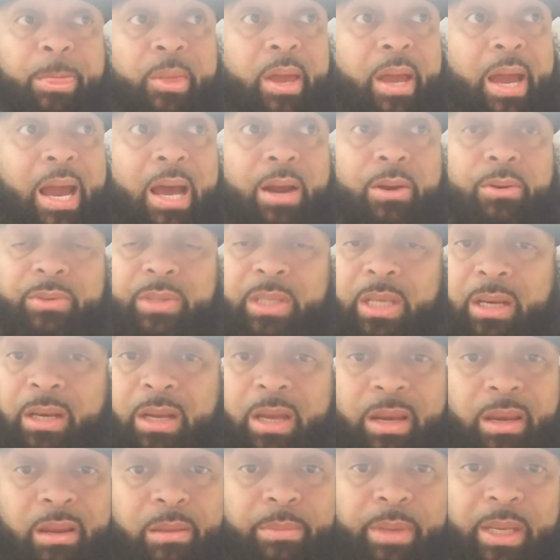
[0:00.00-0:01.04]
I don't think
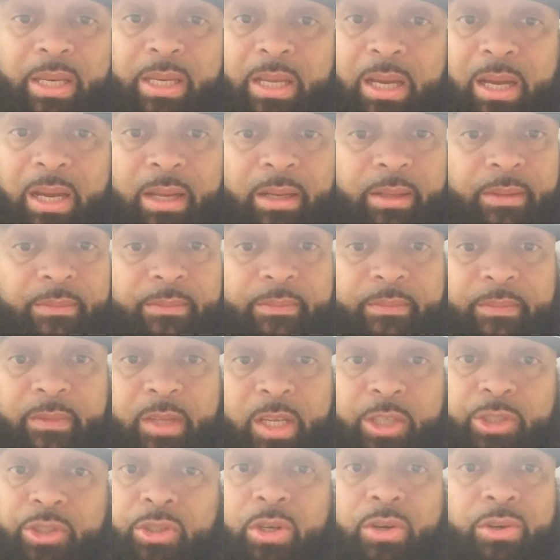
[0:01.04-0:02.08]
nothing can be done.
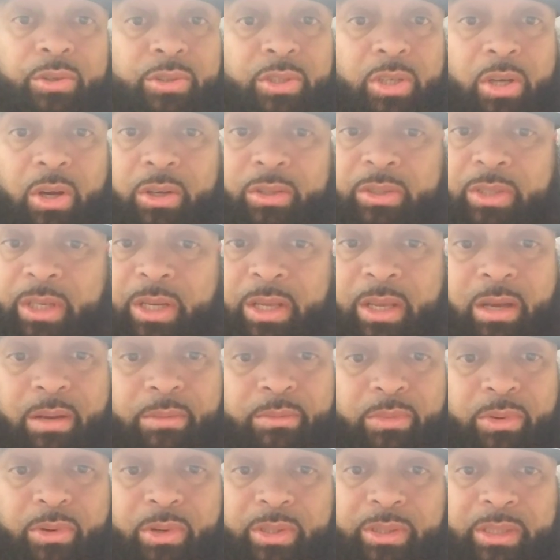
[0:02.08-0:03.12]
Because you go talk to the
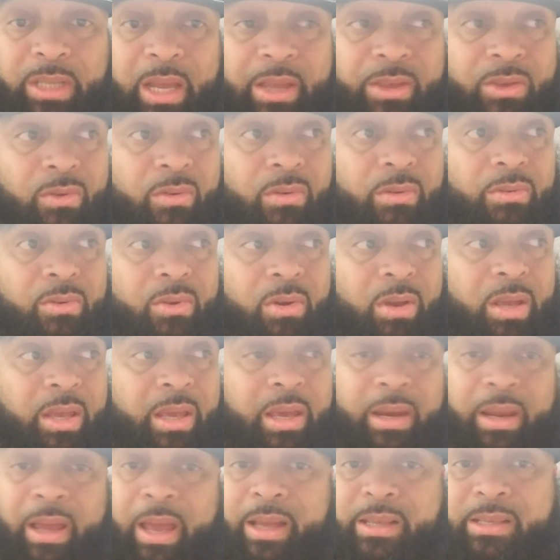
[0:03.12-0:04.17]
young boys, like you can
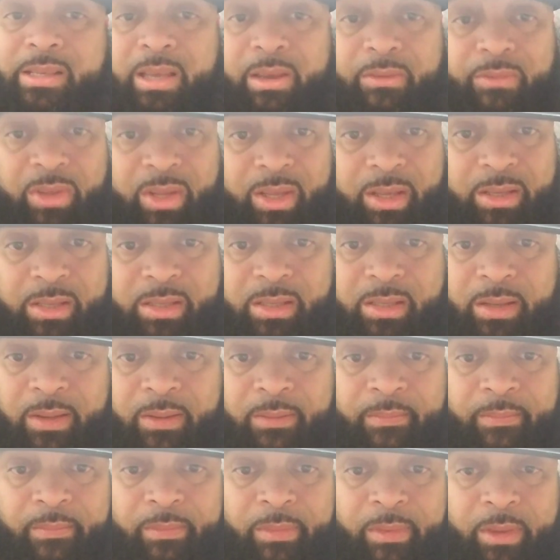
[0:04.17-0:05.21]
get activities.
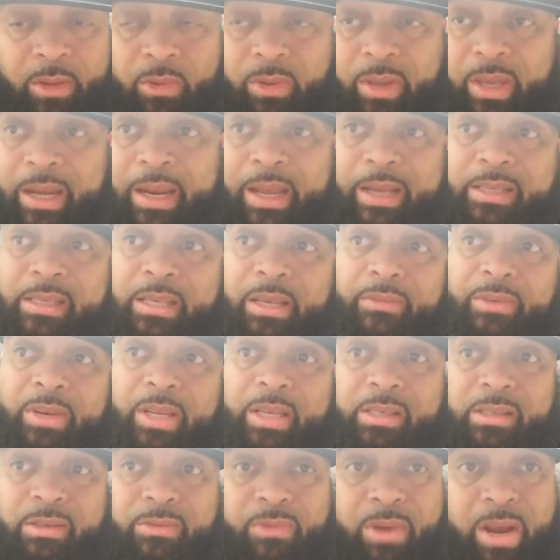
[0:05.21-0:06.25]
You can get
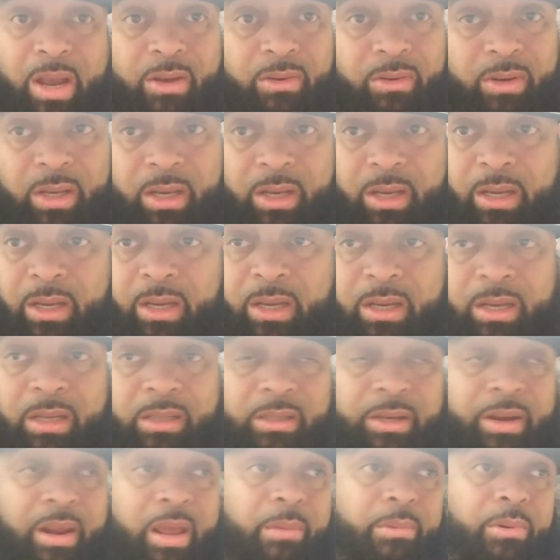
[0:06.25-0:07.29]
activities around
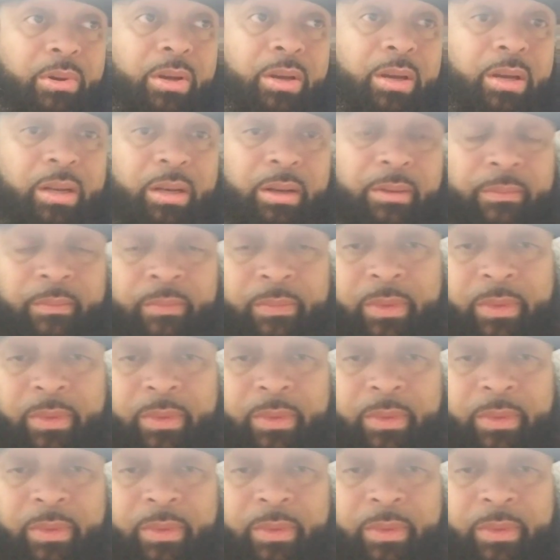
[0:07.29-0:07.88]
the neighborhood.